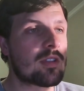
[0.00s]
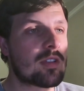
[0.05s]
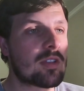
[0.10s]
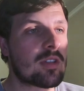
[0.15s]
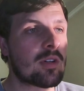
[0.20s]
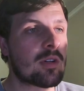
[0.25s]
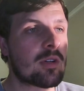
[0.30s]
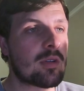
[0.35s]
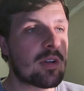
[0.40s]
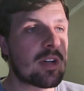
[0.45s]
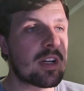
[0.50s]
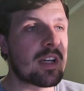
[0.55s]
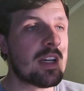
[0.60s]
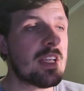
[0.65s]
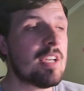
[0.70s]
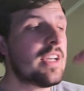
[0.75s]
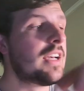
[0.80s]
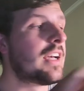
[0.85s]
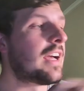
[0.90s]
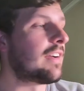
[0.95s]
So uh,
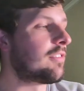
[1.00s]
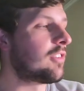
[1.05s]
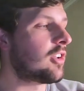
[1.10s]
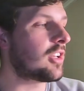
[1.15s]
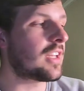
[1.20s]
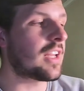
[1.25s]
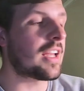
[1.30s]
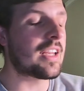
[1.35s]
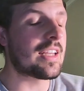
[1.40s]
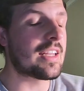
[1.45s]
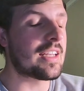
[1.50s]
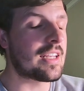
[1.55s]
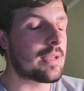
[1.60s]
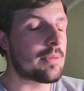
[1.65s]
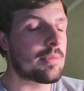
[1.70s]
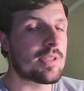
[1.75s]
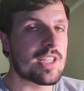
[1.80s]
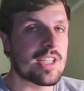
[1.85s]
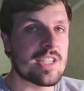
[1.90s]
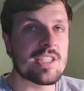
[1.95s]
I've not done
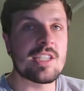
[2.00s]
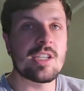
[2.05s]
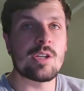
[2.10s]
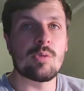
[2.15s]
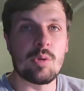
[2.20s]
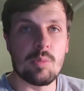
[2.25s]
in-depth testing.